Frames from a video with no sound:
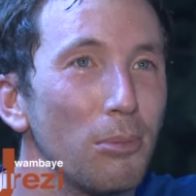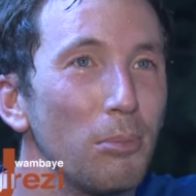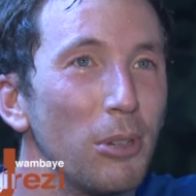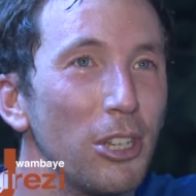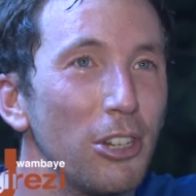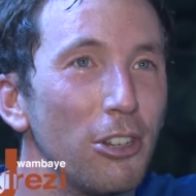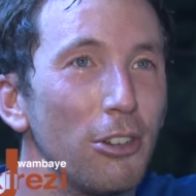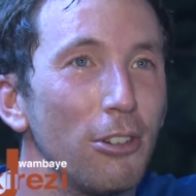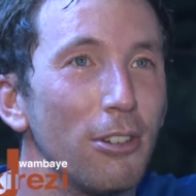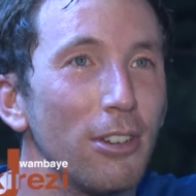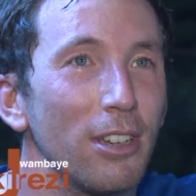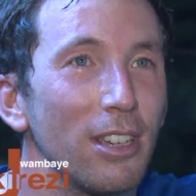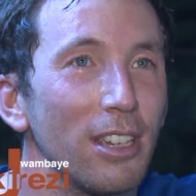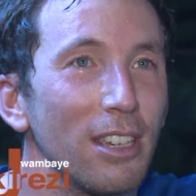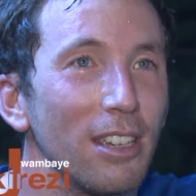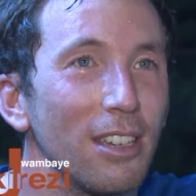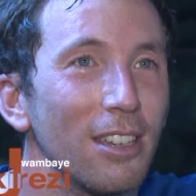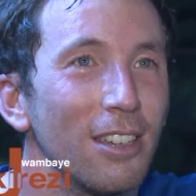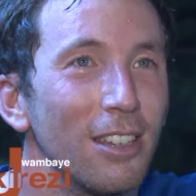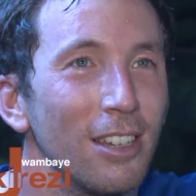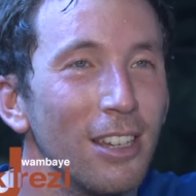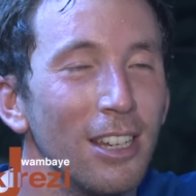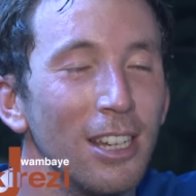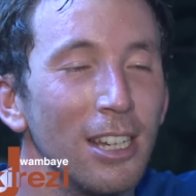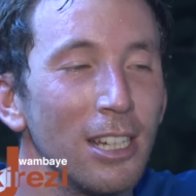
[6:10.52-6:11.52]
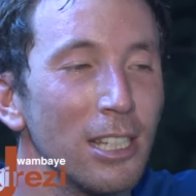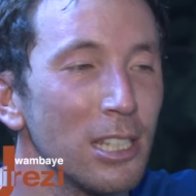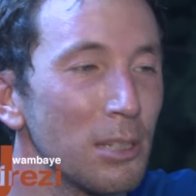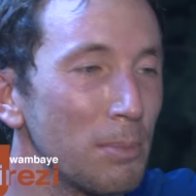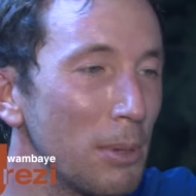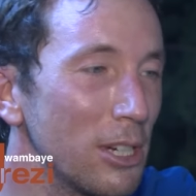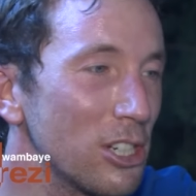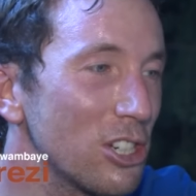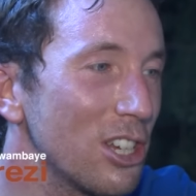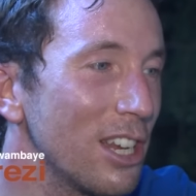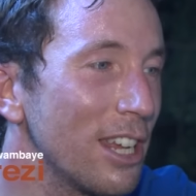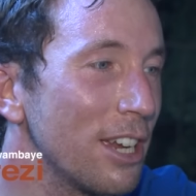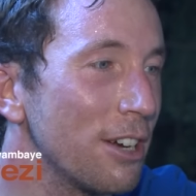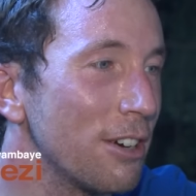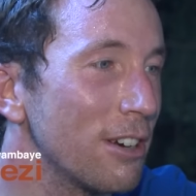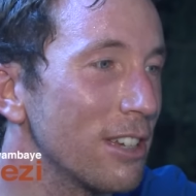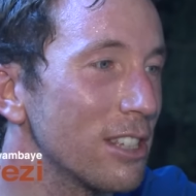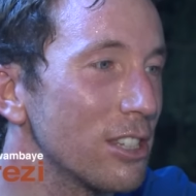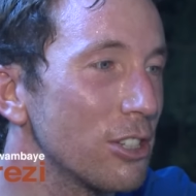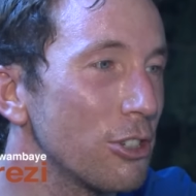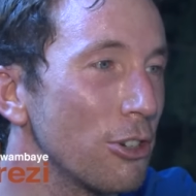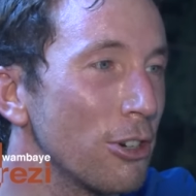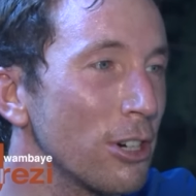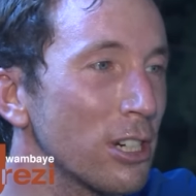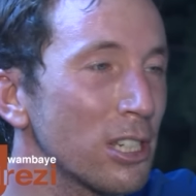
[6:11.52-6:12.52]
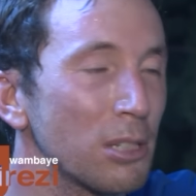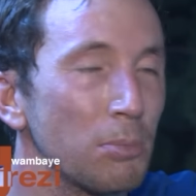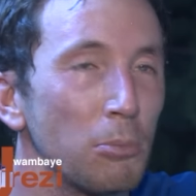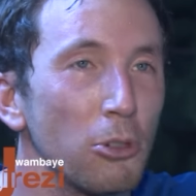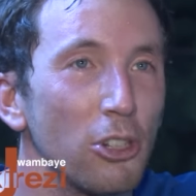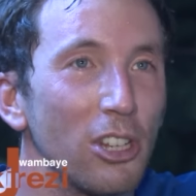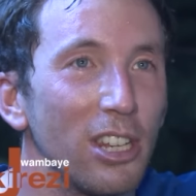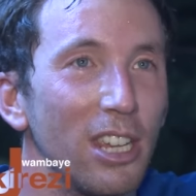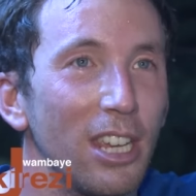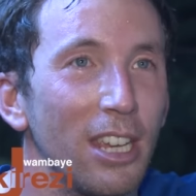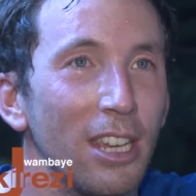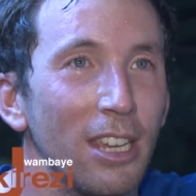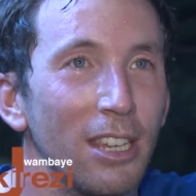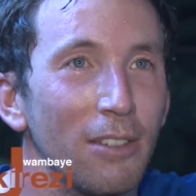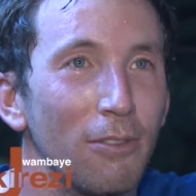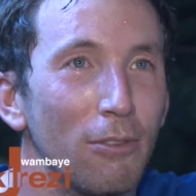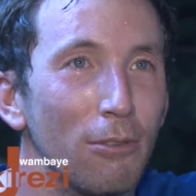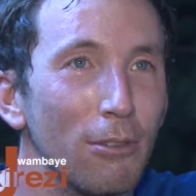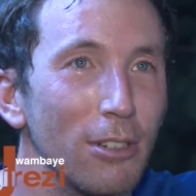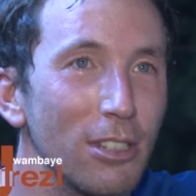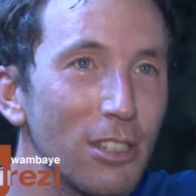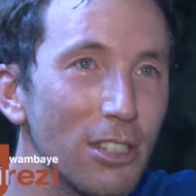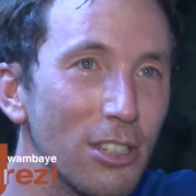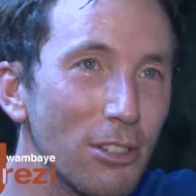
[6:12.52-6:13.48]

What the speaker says: be doing, especially here at Cirque Sportif, with